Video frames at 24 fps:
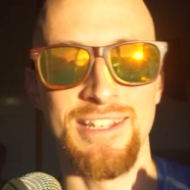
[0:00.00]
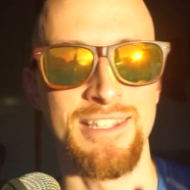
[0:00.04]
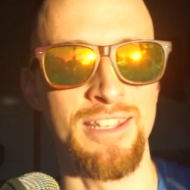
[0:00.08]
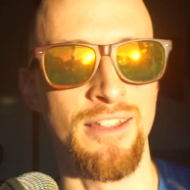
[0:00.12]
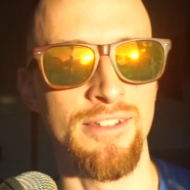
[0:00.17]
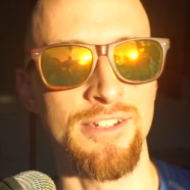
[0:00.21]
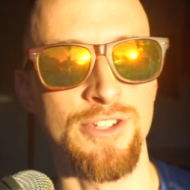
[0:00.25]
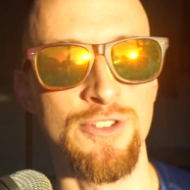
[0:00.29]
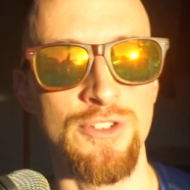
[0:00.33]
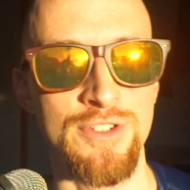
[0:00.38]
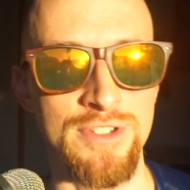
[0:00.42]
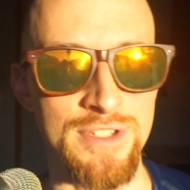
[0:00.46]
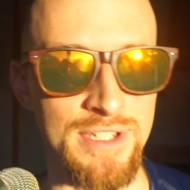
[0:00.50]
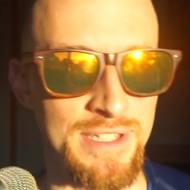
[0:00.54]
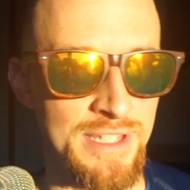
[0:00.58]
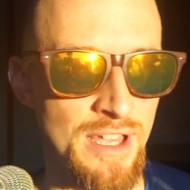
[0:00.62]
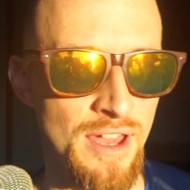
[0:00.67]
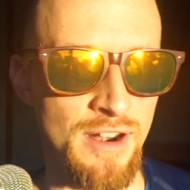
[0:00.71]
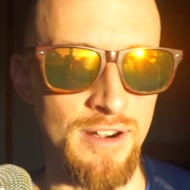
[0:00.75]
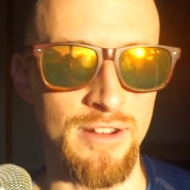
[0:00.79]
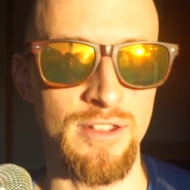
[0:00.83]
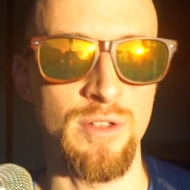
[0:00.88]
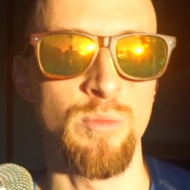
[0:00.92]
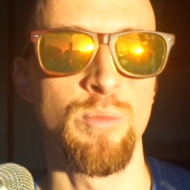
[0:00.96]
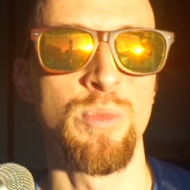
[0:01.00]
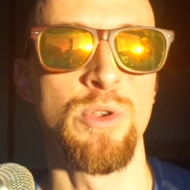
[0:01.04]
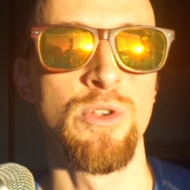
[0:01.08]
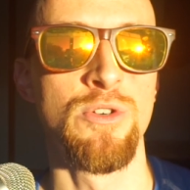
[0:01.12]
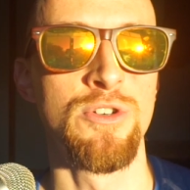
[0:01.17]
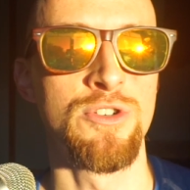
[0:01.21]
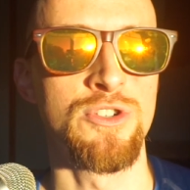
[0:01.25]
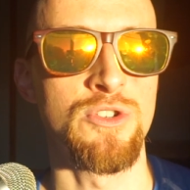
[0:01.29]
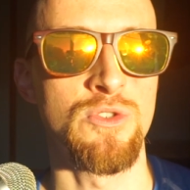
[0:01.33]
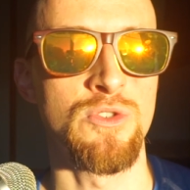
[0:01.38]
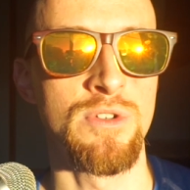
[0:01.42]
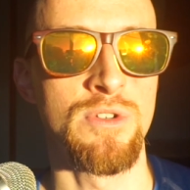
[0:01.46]
It's not like you sit down at a
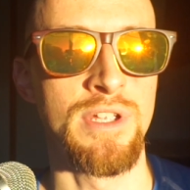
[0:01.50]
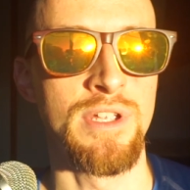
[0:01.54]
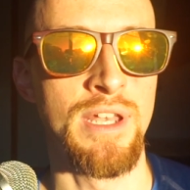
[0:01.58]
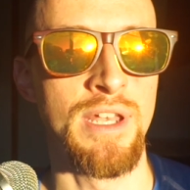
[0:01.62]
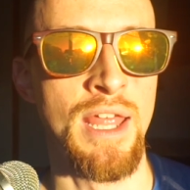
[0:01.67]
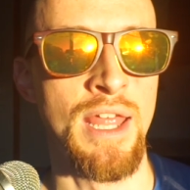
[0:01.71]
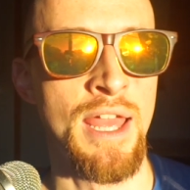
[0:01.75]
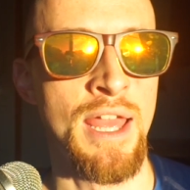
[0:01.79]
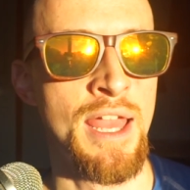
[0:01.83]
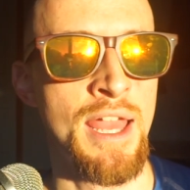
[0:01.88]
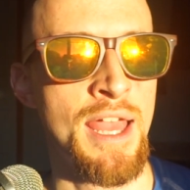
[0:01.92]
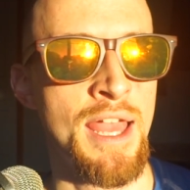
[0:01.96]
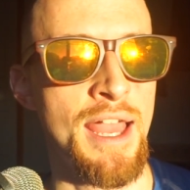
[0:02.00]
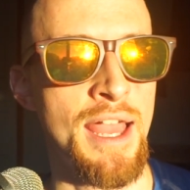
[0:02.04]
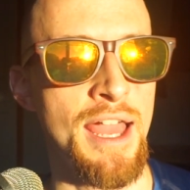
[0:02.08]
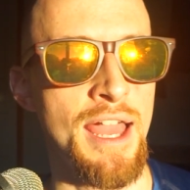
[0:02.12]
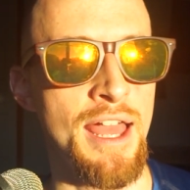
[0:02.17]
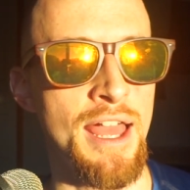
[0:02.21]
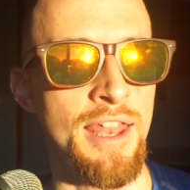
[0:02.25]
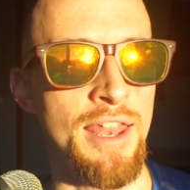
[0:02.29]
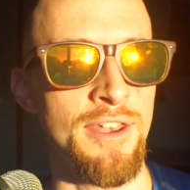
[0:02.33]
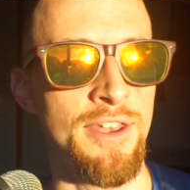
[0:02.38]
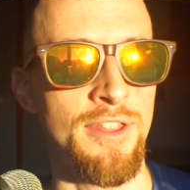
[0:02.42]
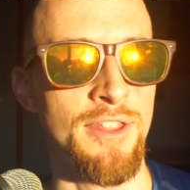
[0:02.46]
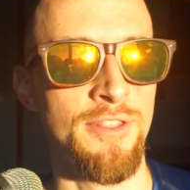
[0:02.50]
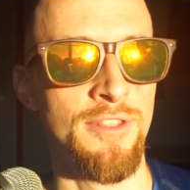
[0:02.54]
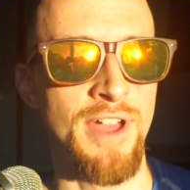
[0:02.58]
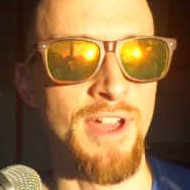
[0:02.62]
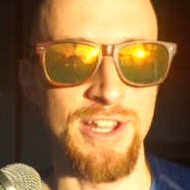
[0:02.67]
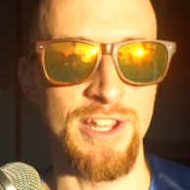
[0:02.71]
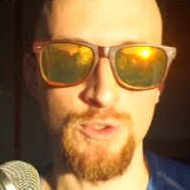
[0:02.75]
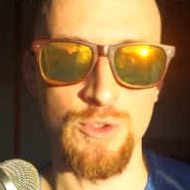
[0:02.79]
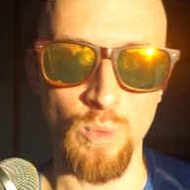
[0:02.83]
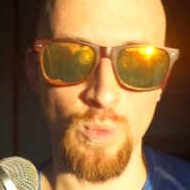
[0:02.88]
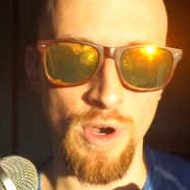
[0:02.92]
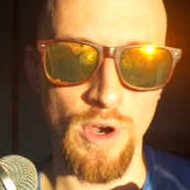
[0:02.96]
computer screen and
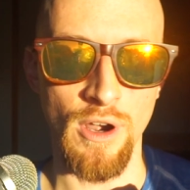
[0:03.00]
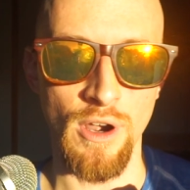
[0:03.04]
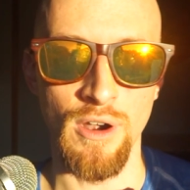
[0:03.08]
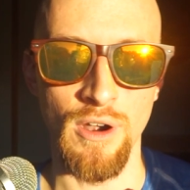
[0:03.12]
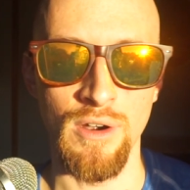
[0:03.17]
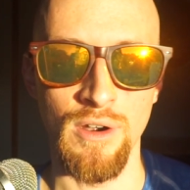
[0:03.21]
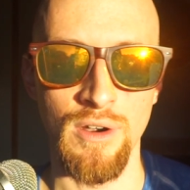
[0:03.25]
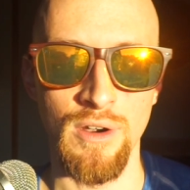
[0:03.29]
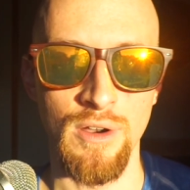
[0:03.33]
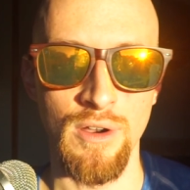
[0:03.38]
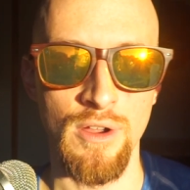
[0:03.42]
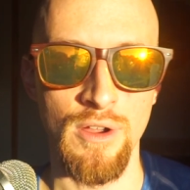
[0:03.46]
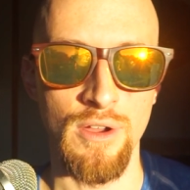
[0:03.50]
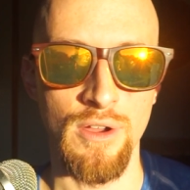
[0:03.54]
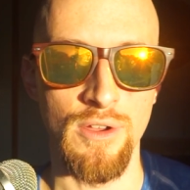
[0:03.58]
that's where